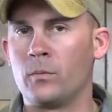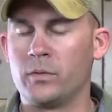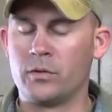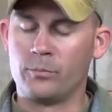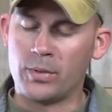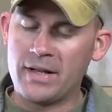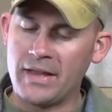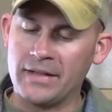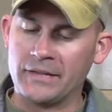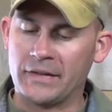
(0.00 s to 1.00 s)
when you bring
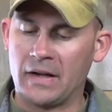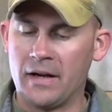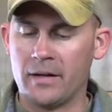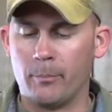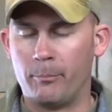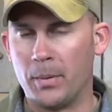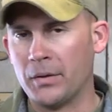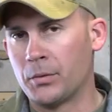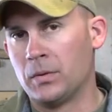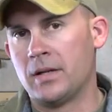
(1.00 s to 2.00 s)
that entire
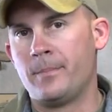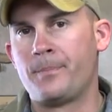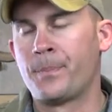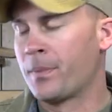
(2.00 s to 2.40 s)
bundle up